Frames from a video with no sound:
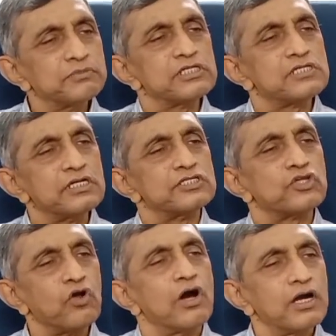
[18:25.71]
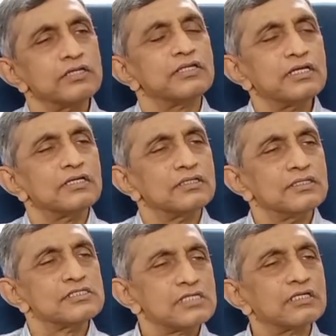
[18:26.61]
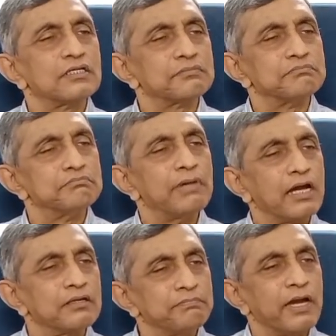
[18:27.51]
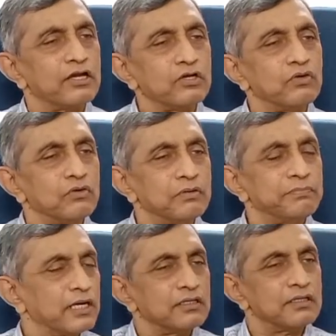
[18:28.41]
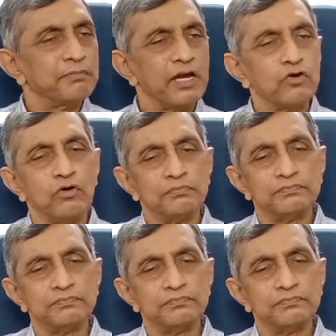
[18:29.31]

They said it's wrong, and they sent her back, packing her back home.